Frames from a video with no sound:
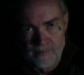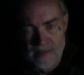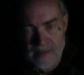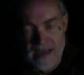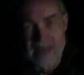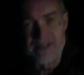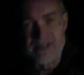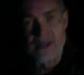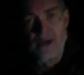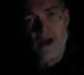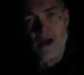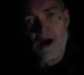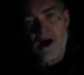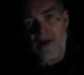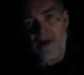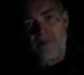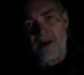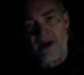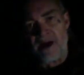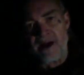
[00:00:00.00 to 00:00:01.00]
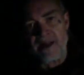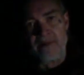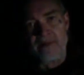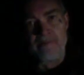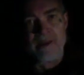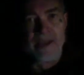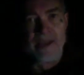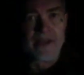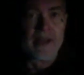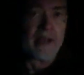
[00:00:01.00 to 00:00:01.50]
As a law-abiding
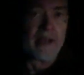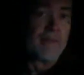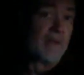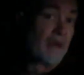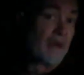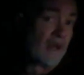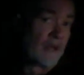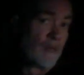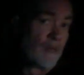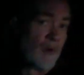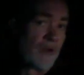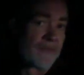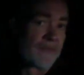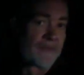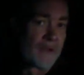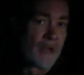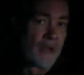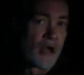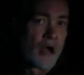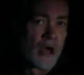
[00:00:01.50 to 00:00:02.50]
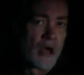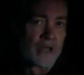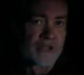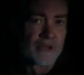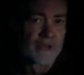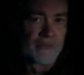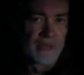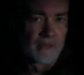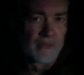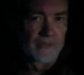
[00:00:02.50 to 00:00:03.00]
man, I merely want the law
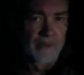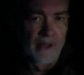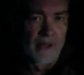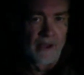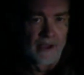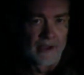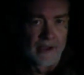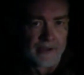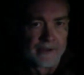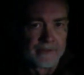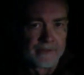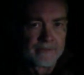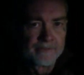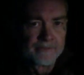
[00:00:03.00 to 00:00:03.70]
to be applied.